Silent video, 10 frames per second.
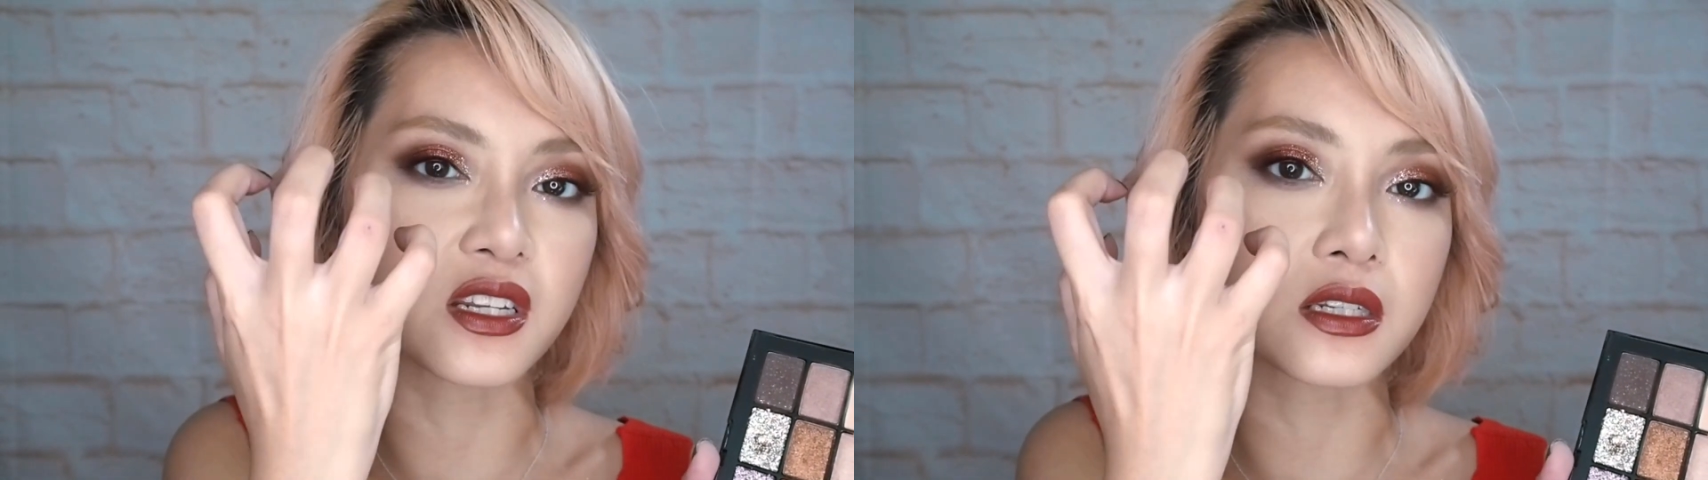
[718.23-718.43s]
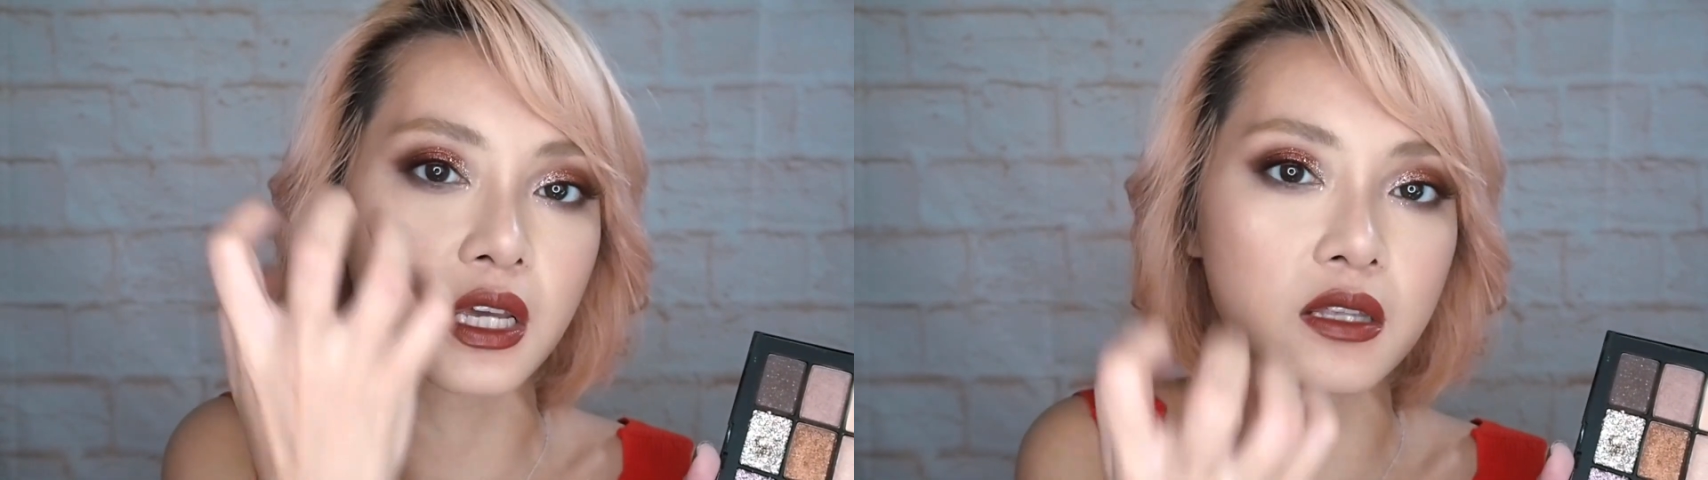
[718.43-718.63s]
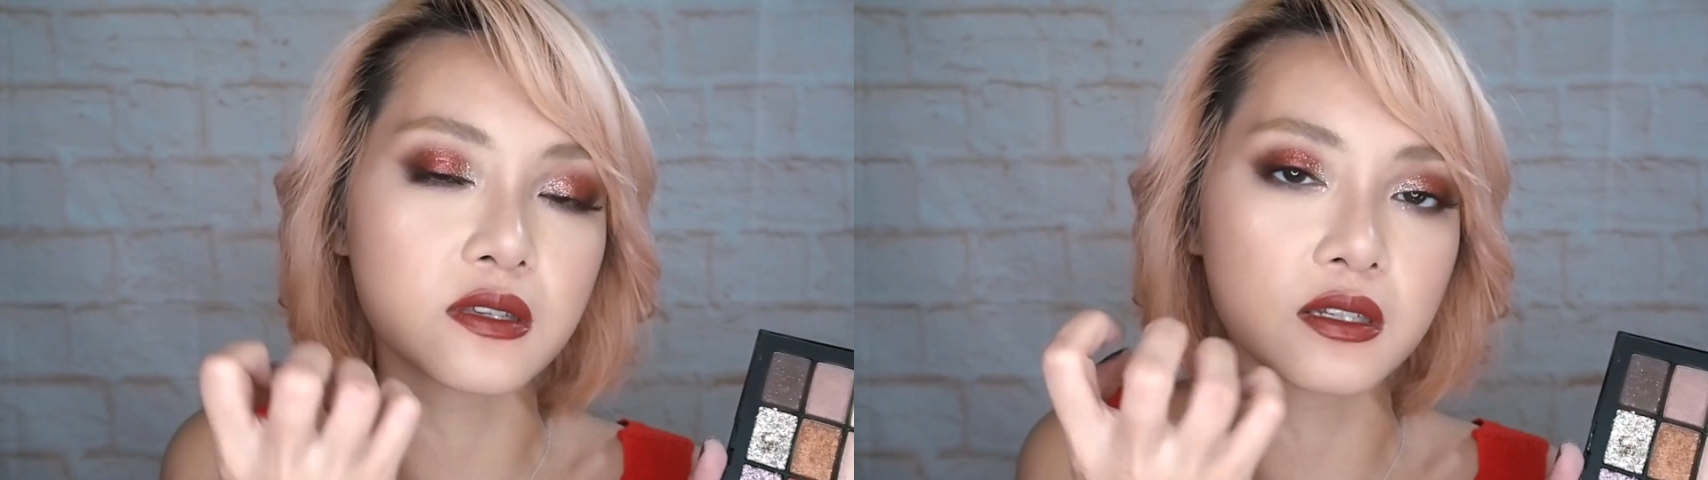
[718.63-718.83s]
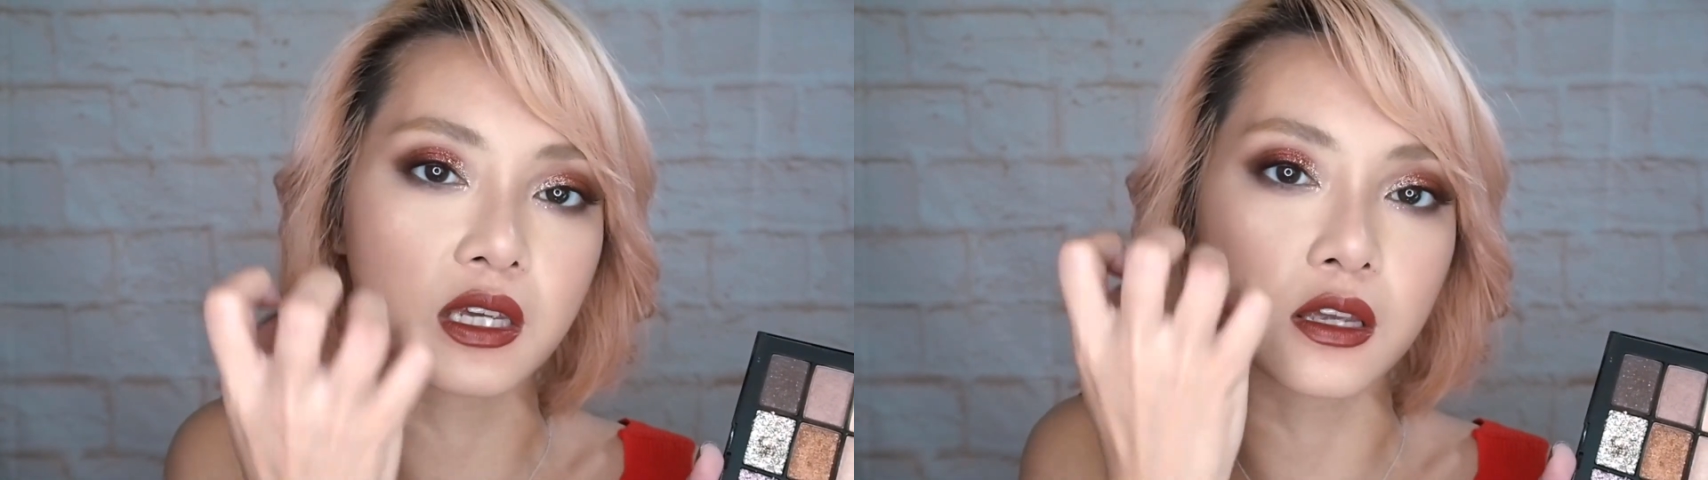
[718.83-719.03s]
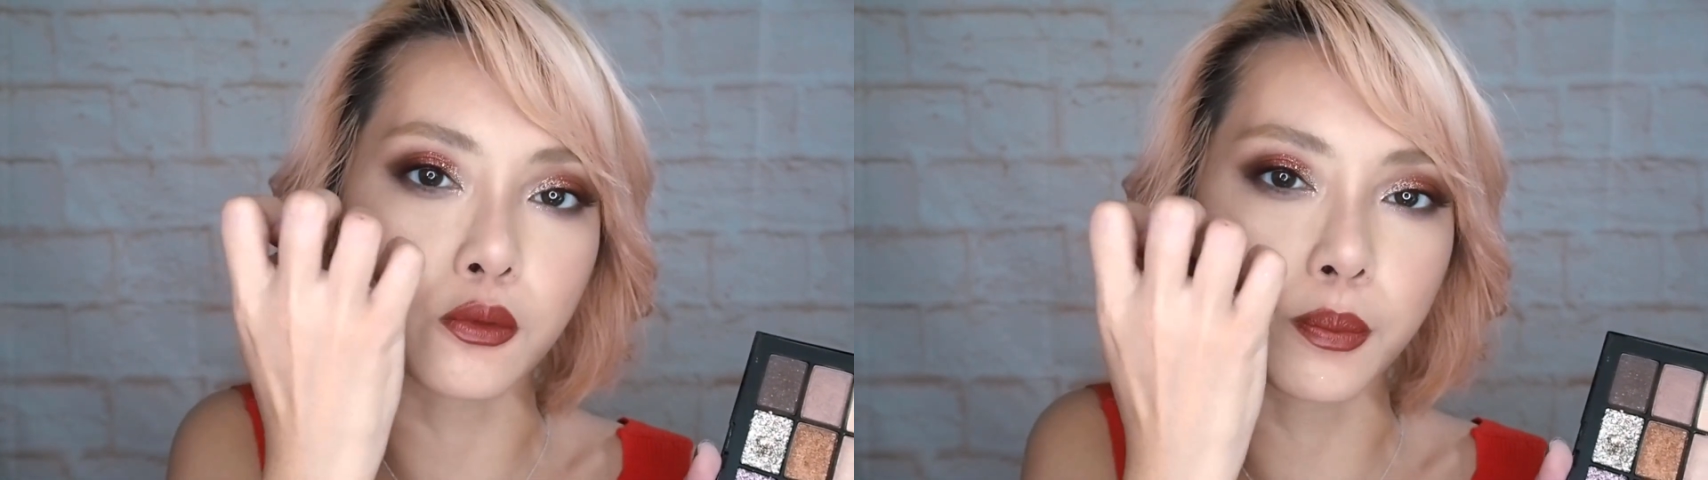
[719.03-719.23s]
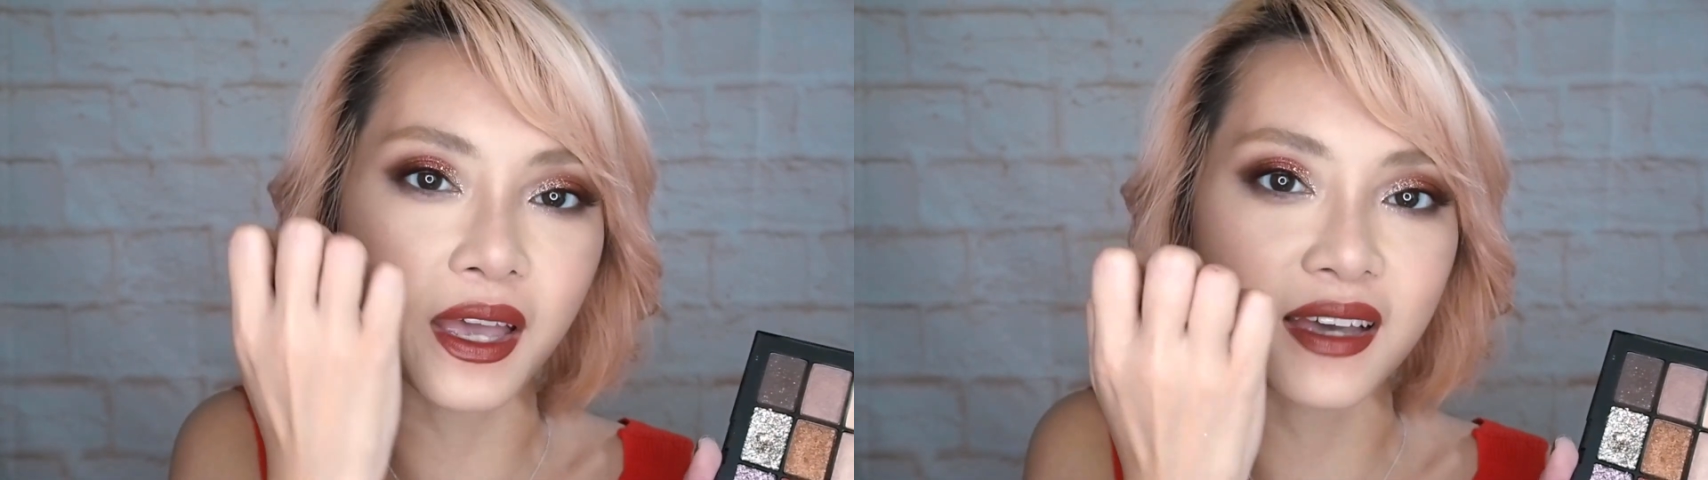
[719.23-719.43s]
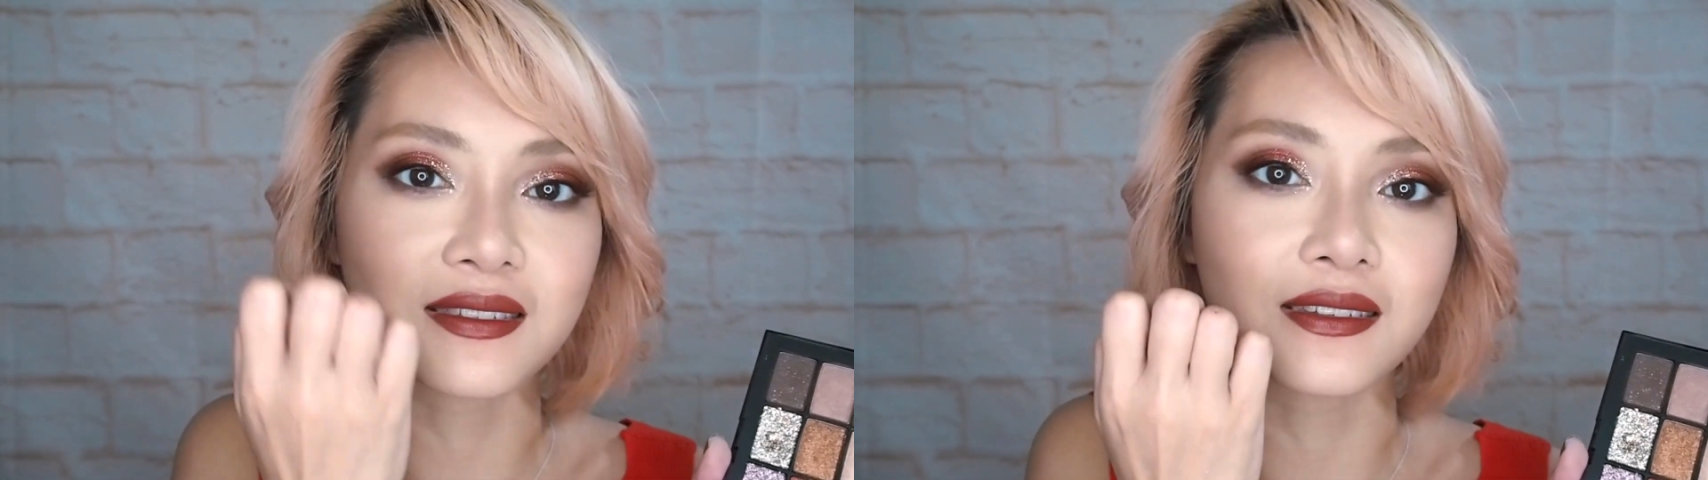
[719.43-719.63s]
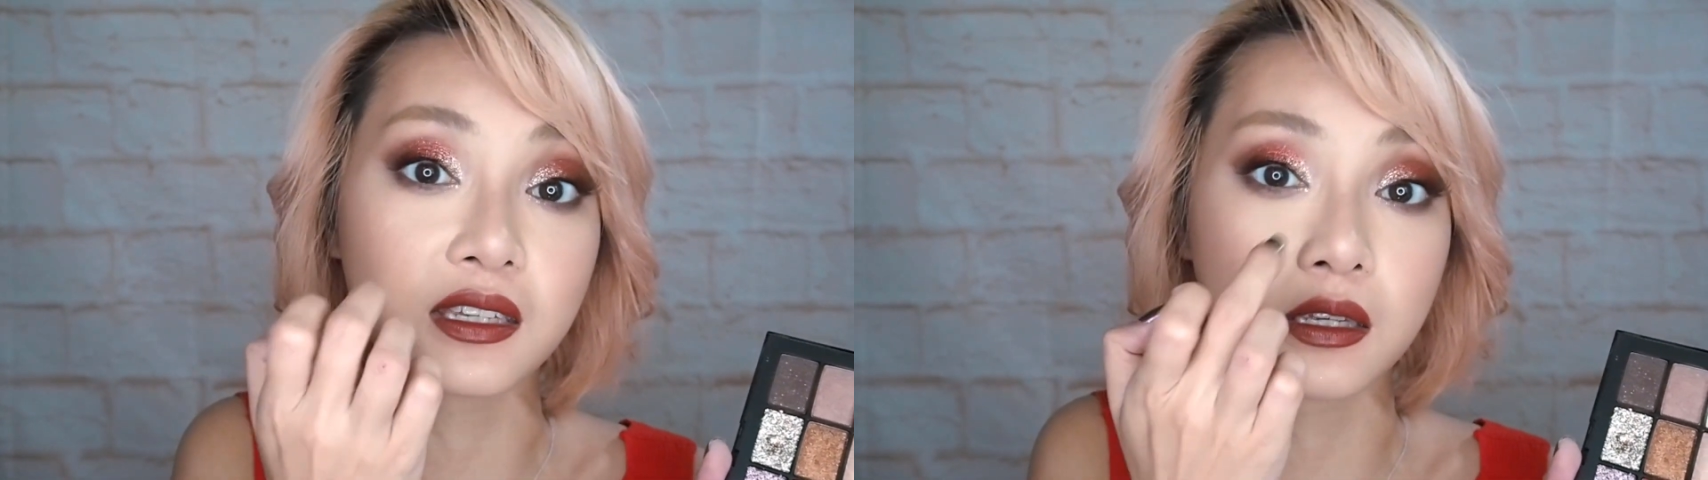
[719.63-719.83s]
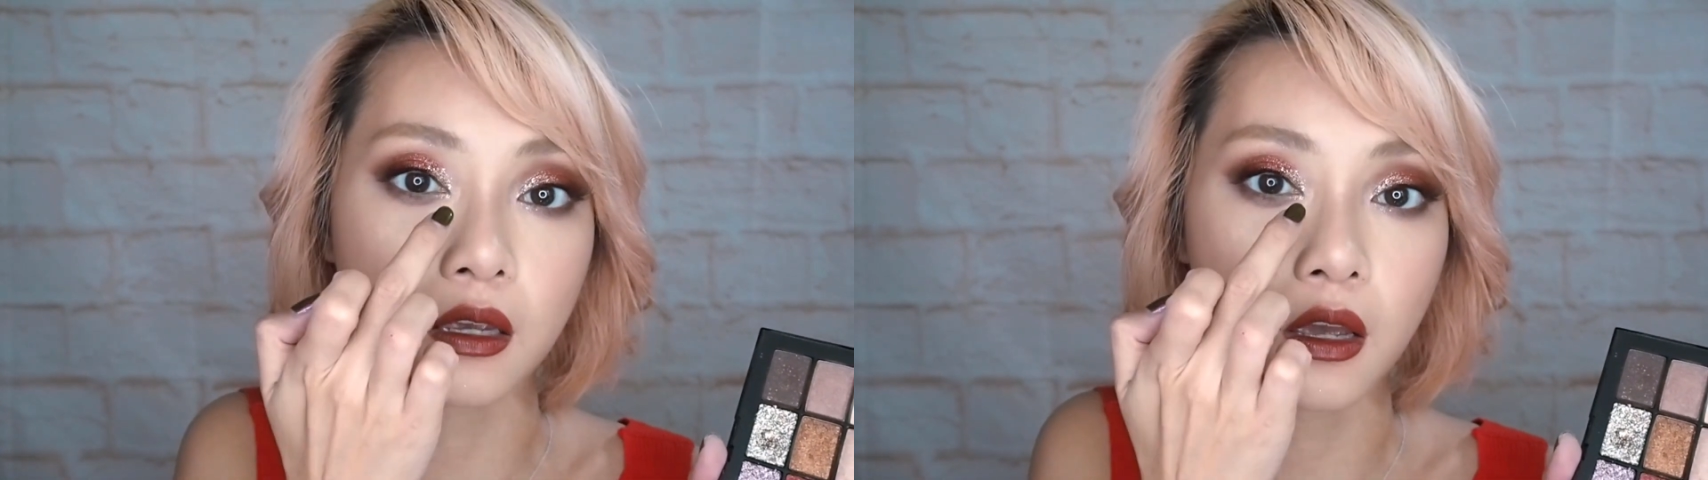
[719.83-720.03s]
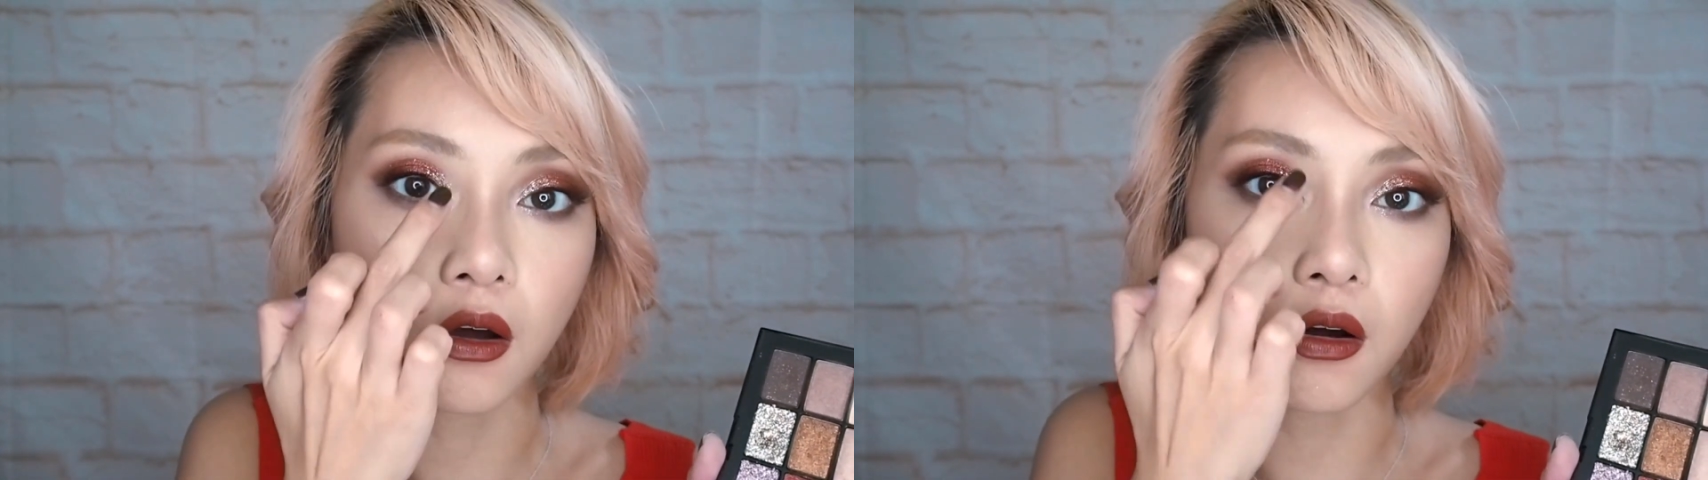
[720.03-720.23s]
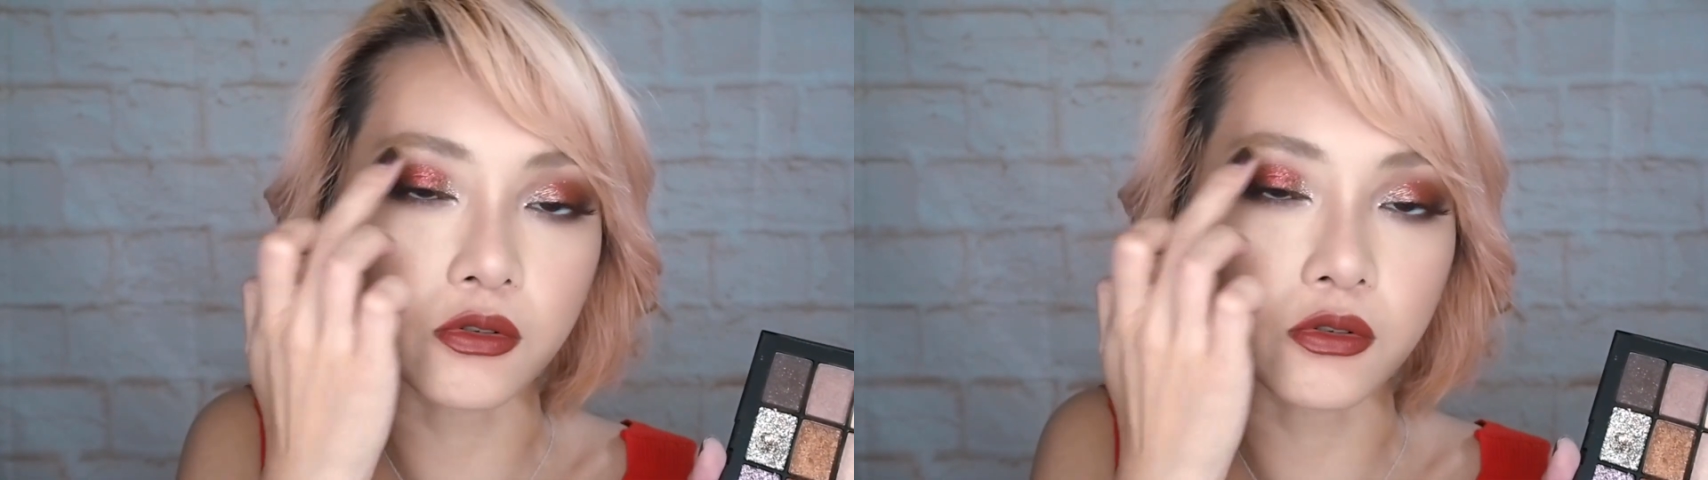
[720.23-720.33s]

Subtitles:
of intensity and opacity